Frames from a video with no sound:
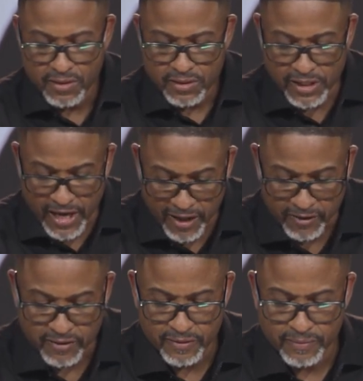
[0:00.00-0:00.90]

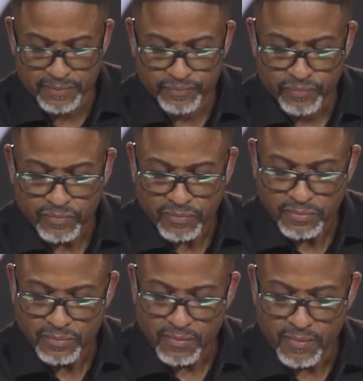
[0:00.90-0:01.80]
together.
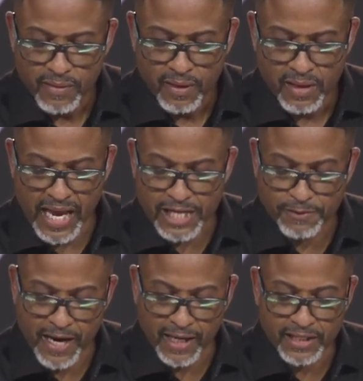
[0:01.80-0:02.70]
Last but
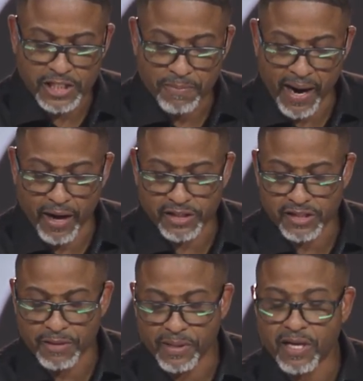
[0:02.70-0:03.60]
not least, marriage is
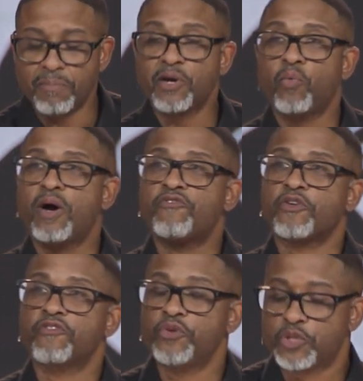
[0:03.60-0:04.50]
a becoming one for
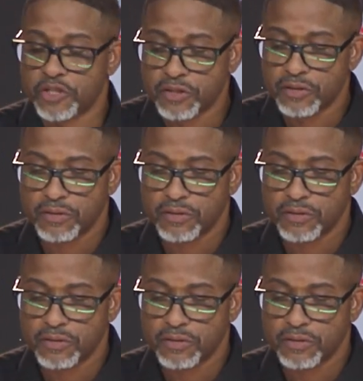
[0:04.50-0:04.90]
the future.